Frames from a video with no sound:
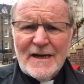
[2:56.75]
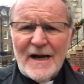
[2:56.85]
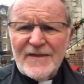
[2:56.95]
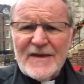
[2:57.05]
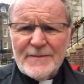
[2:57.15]

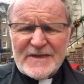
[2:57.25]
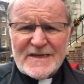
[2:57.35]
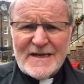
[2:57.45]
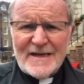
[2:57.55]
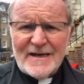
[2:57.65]
I think
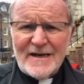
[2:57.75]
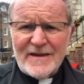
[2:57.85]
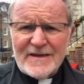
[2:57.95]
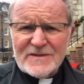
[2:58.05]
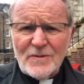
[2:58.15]

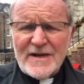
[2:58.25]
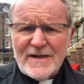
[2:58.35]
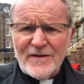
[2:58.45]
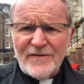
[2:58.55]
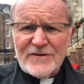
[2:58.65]
particularly this
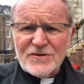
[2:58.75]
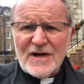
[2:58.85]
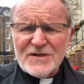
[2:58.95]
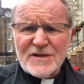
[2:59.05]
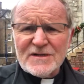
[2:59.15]
week of the
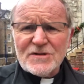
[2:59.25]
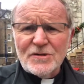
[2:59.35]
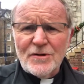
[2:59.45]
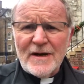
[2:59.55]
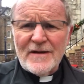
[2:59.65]
tragic
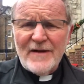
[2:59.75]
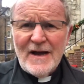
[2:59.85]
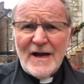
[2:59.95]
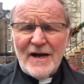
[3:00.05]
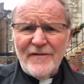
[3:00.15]
story
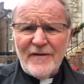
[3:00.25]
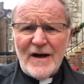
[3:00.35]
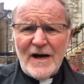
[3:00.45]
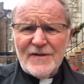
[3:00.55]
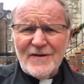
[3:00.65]
of
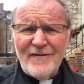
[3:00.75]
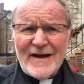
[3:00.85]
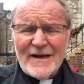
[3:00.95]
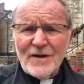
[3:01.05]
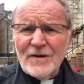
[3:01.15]
Arthur Llewellyn